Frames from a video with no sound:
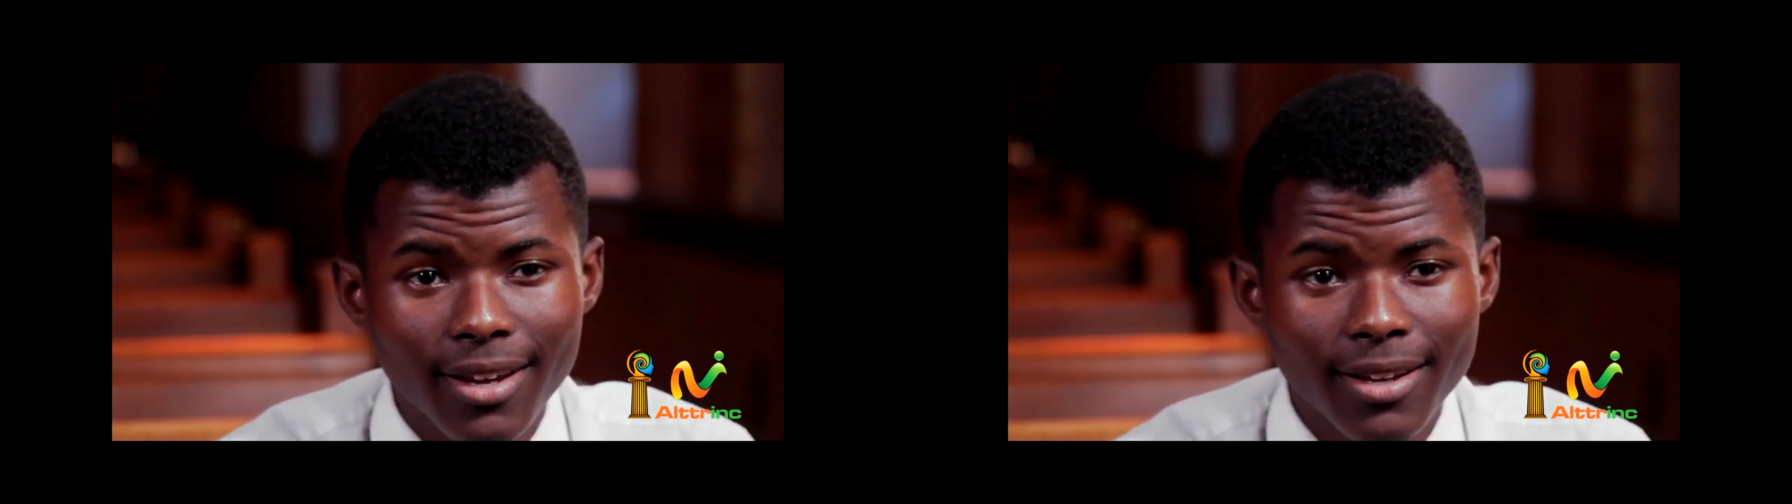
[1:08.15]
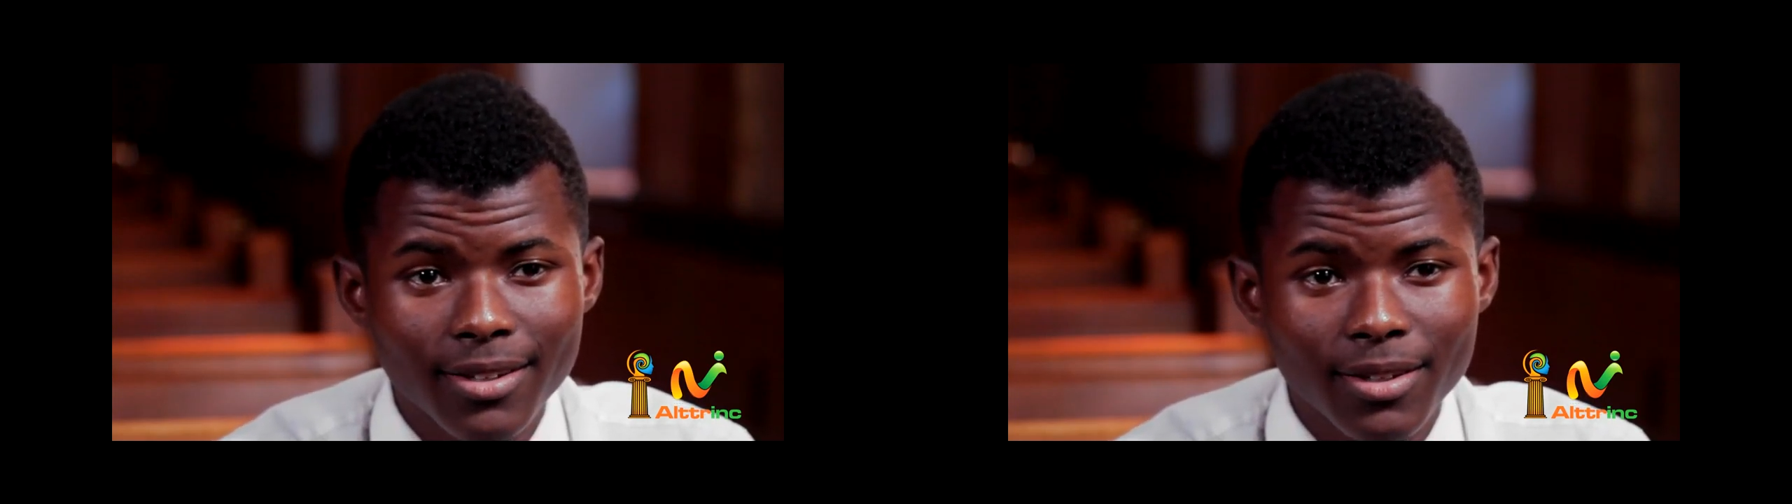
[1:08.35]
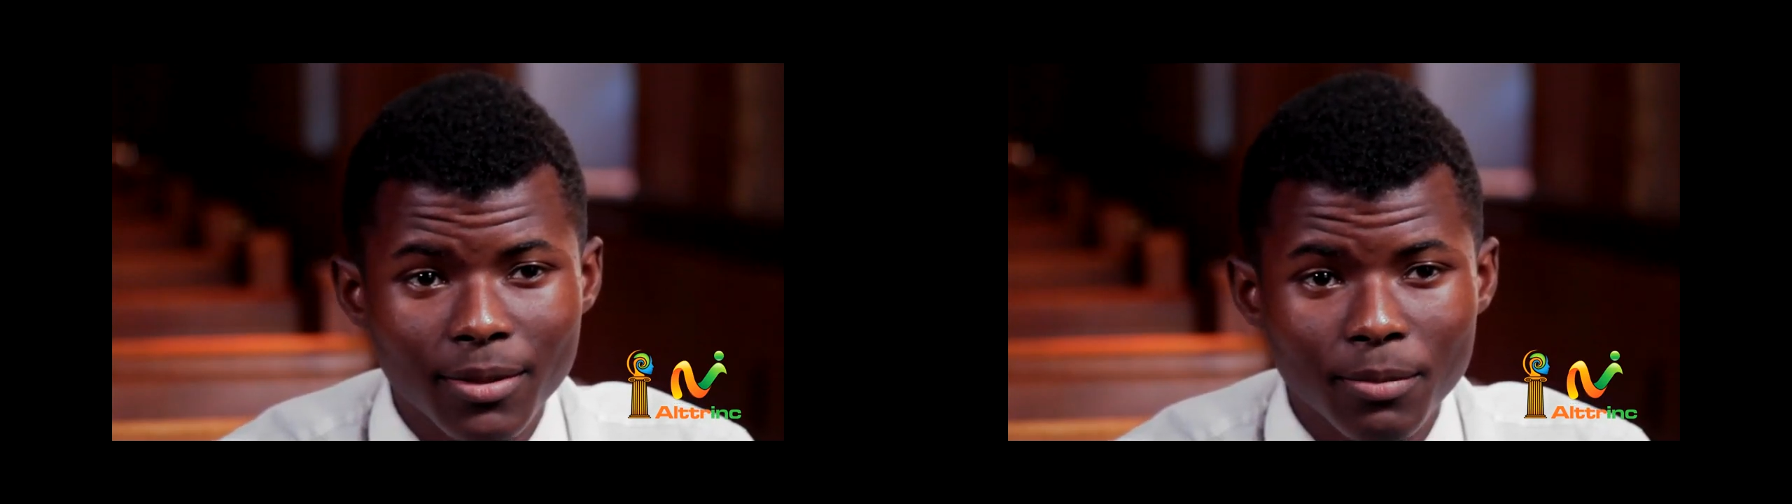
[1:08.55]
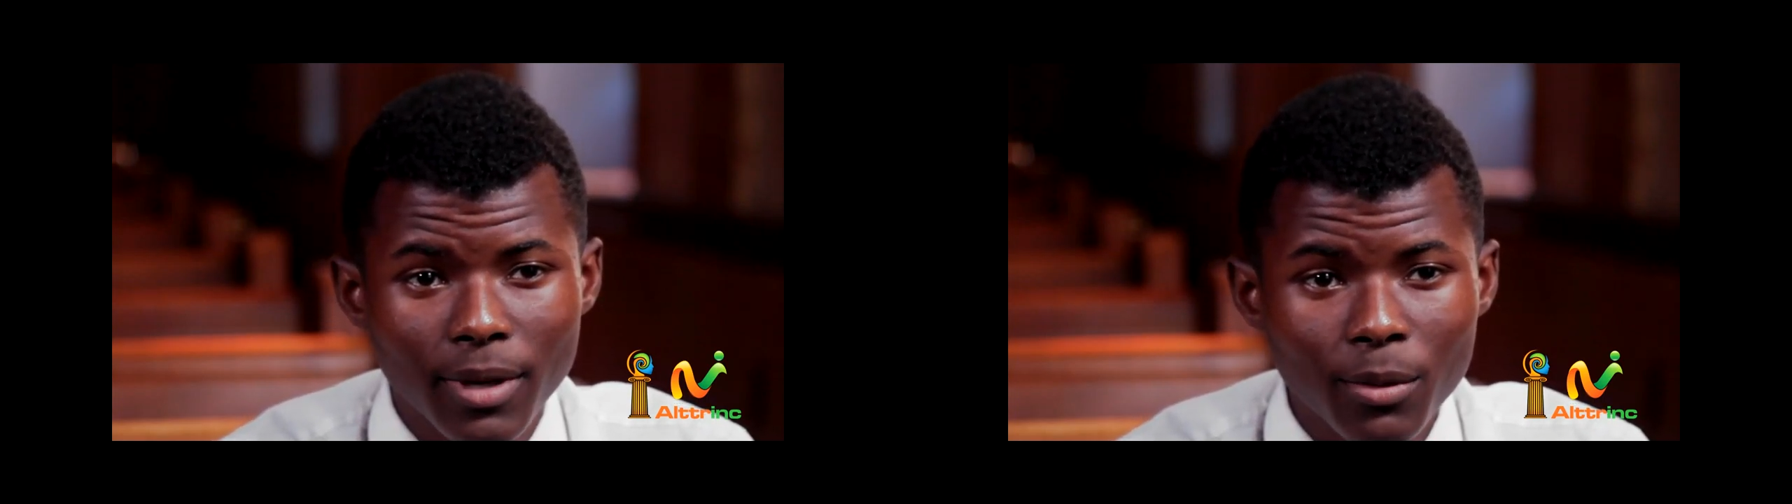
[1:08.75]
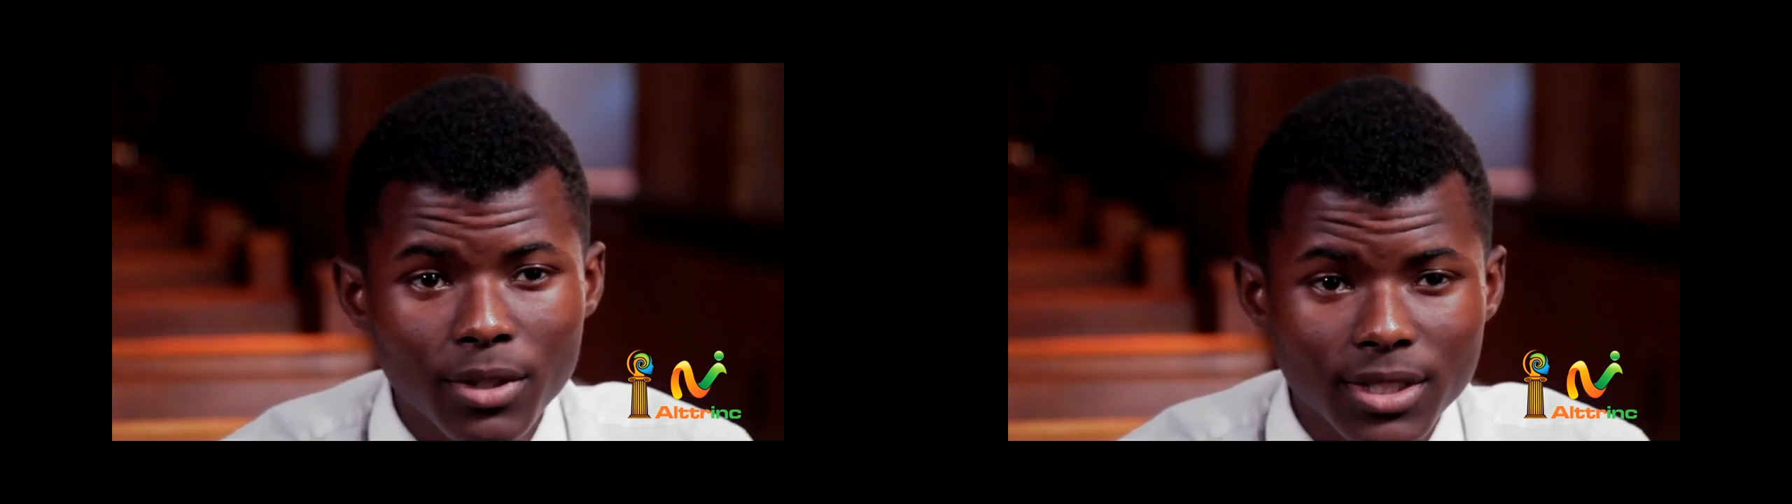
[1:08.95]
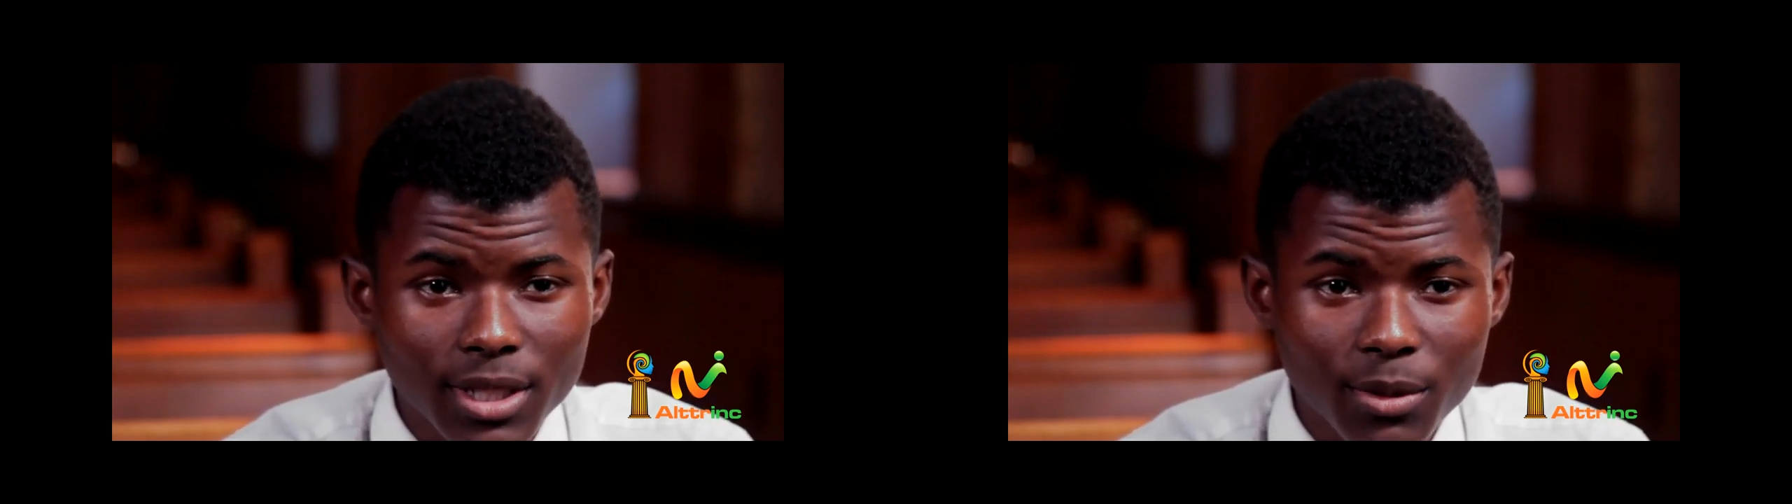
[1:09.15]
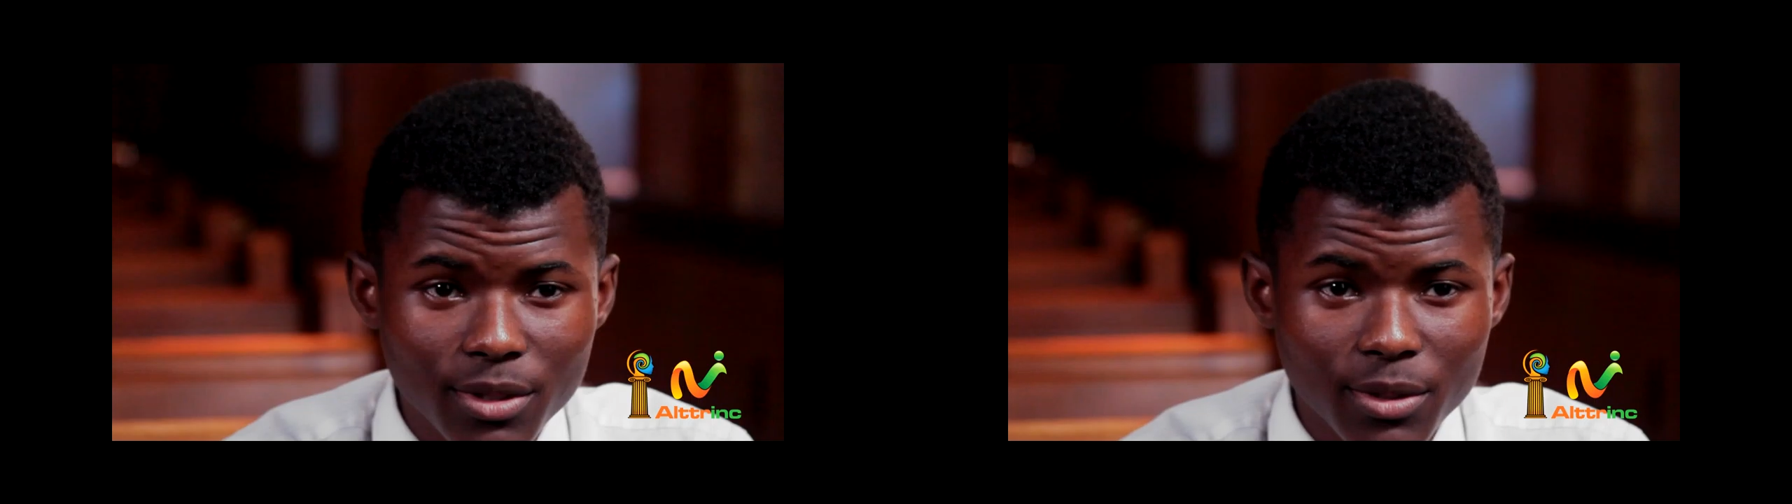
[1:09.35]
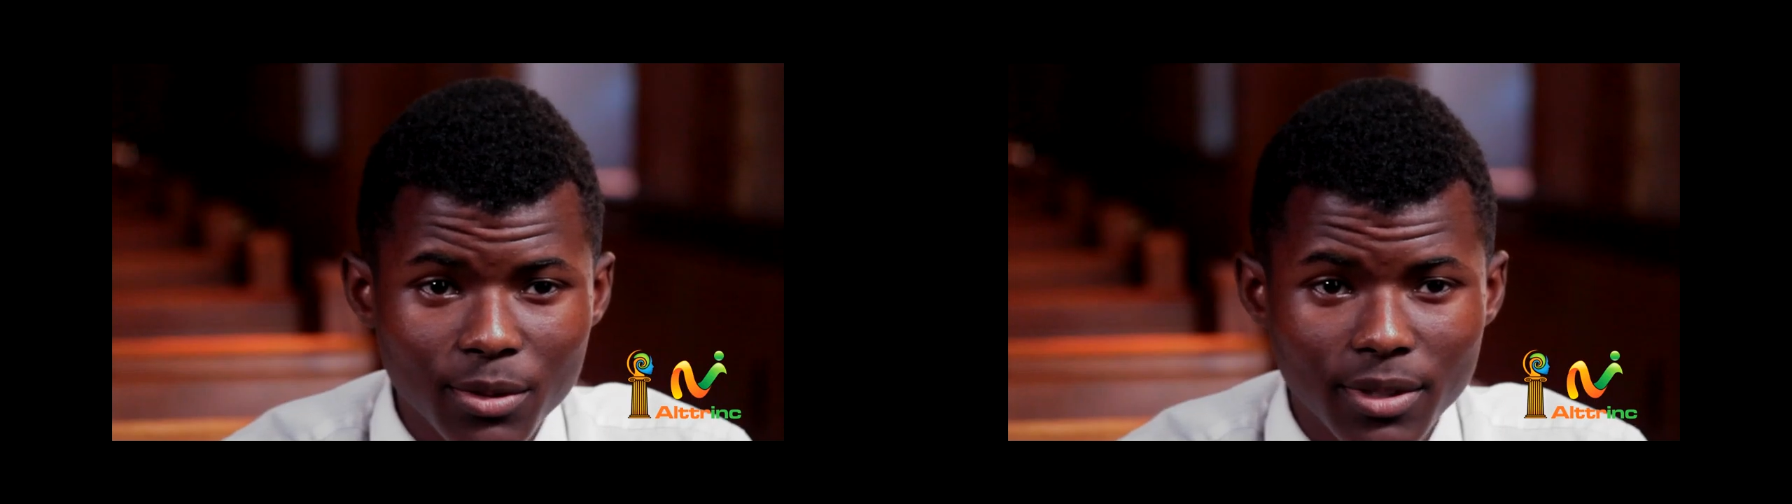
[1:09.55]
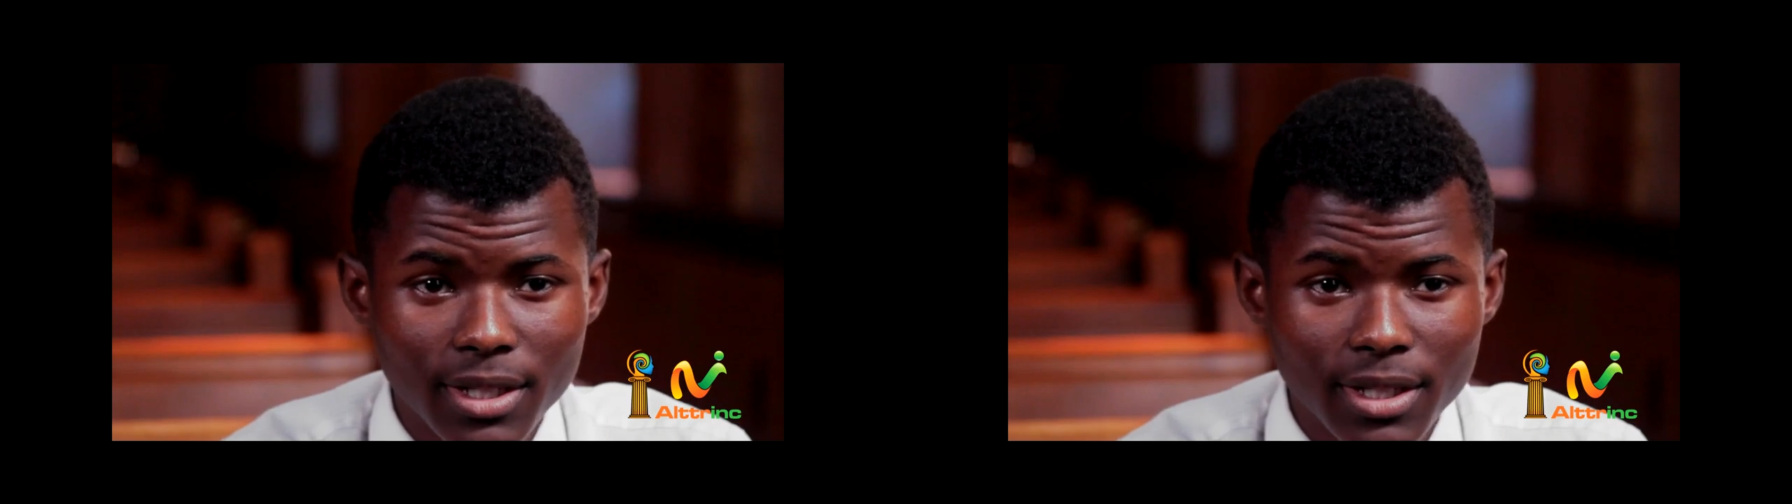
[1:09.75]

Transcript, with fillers: And um, I want to share with you